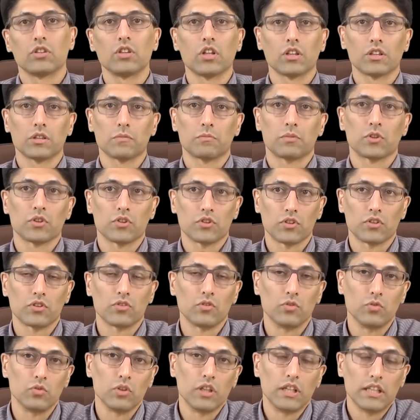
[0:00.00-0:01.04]
not the person
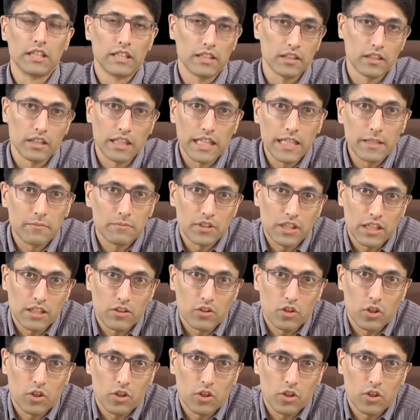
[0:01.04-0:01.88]
who claims that